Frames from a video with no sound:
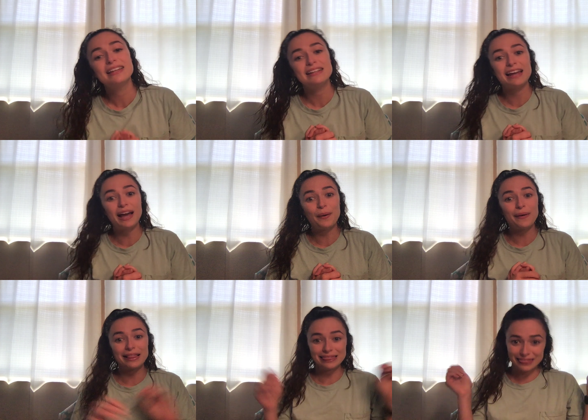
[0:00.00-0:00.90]
Now,
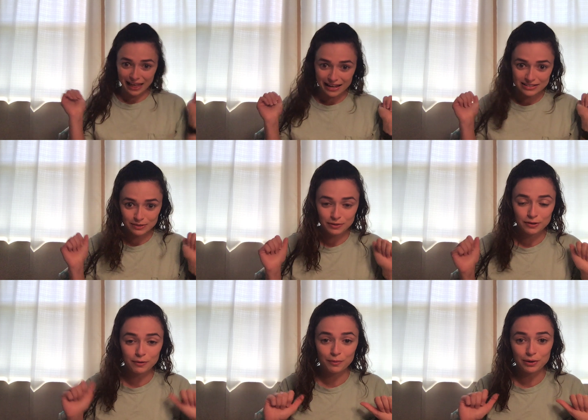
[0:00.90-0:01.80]
last week
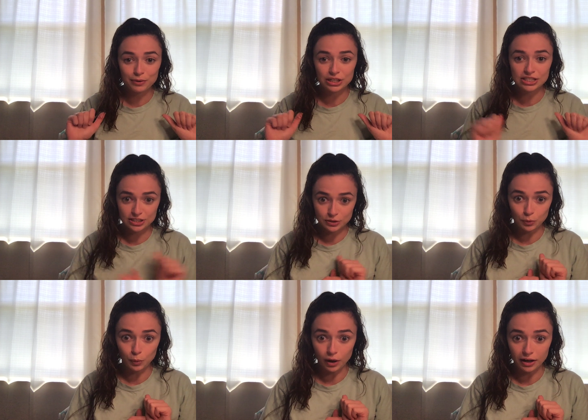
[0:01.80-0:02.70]
when we were in
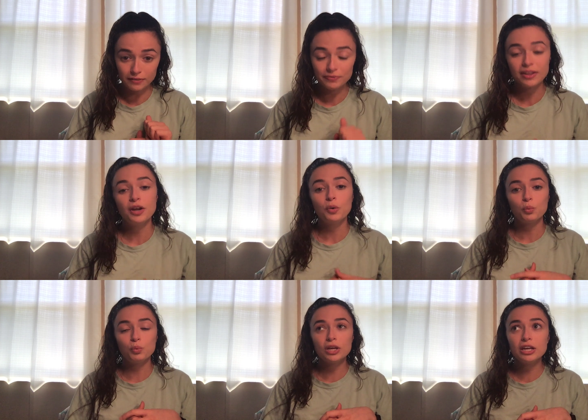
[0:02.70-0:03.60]
school,
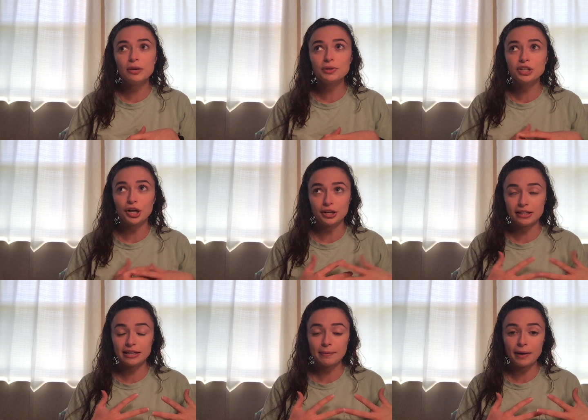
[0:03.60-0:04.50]
we were talking
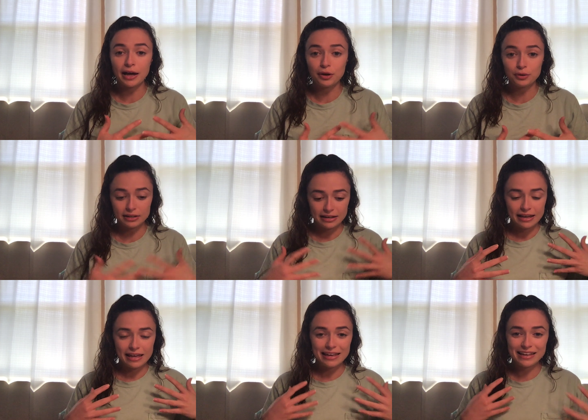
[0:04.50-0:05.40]
about
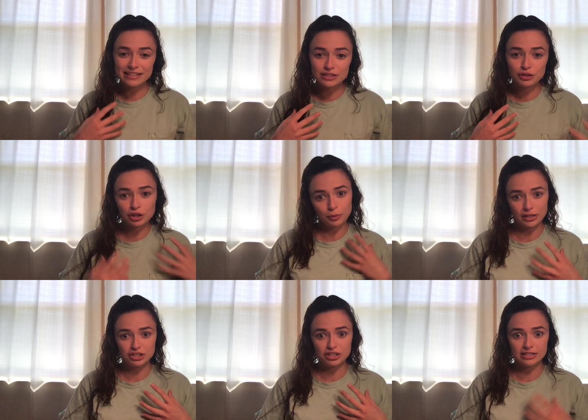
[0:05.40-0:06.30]
answering
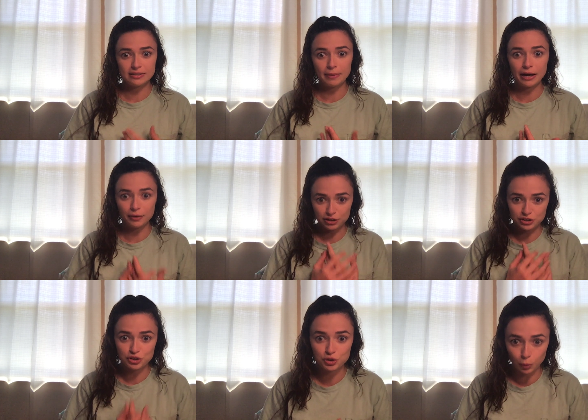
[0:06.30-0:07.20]
questions about a
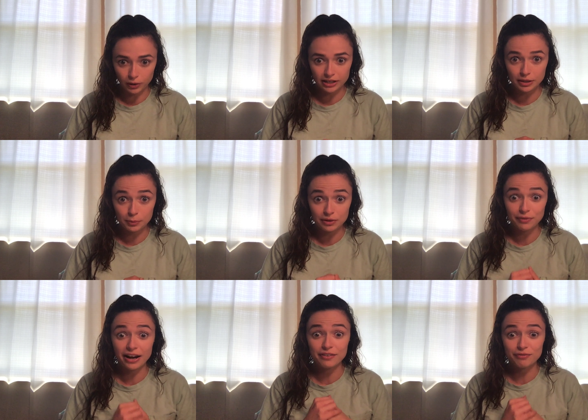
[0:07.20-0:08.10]
story that we
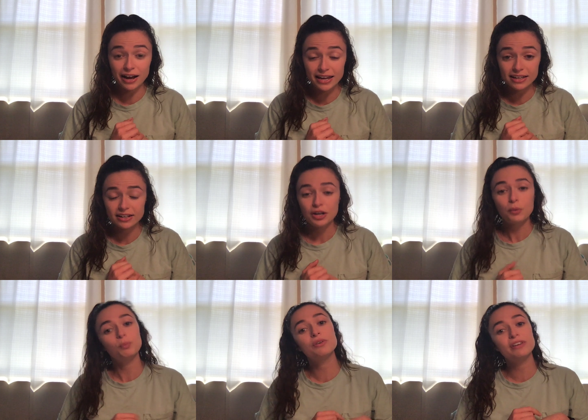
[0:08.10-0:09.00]
read, right?
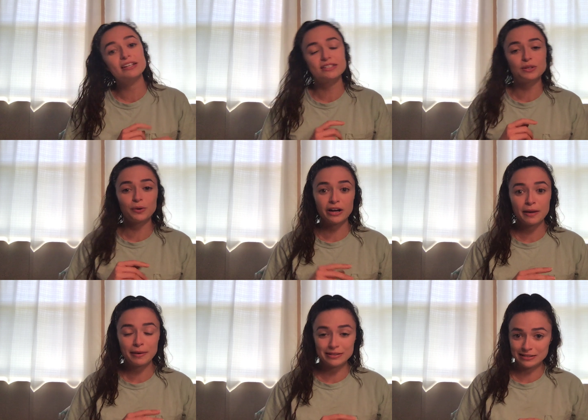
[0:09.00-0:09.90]
We read a story
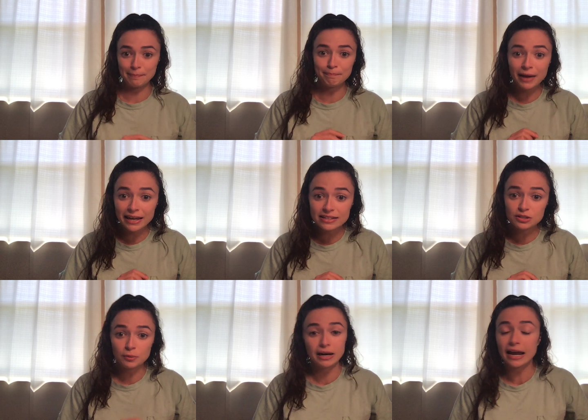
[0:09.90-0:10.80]
about some mice
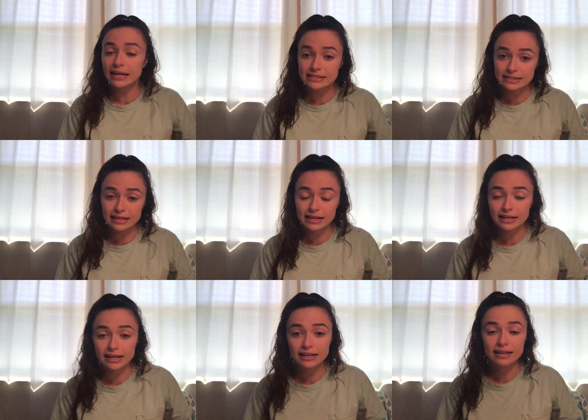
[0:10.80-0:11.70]
who were ice
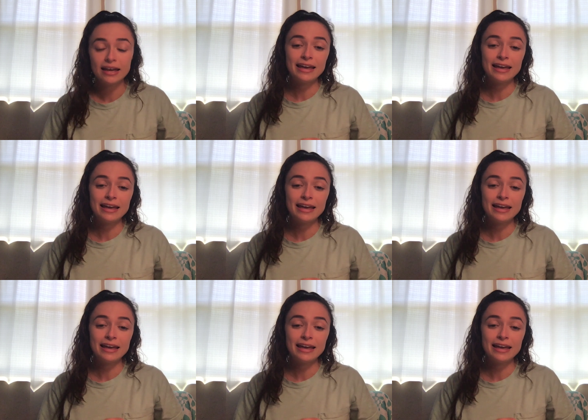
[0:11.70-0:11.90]
skating,